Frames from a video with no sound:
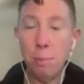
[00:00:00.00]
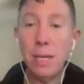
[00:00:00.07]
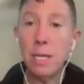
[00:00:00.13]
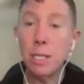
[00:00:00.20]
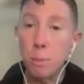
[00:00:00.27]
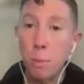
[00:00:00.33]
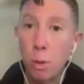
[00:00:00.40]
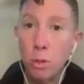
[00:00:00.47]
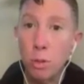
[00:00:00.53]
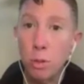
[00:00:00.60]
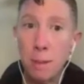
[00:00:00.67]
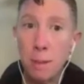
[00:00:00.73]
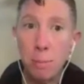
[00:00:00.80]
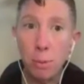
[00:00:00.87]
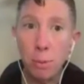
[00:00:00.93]
because
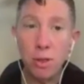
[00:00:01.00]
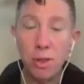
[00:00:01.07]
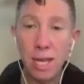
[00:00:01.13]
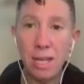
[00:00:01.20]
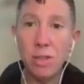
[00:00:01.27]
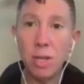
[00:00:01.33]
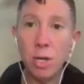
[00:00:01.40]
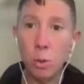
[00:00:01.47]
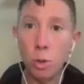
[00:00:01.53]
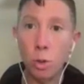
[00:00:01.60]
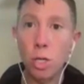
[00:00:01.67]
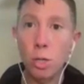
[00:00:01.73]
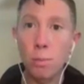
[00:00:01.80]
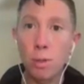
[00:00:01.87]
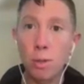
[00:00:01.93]
most people think that on a
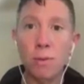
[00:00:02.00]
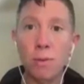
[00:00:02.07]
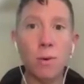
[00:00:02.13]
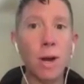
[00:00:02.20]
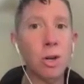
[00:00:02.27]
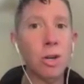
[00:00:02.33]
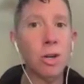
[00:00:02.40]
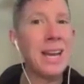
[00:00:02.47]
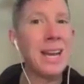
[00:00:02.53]
cumulative record,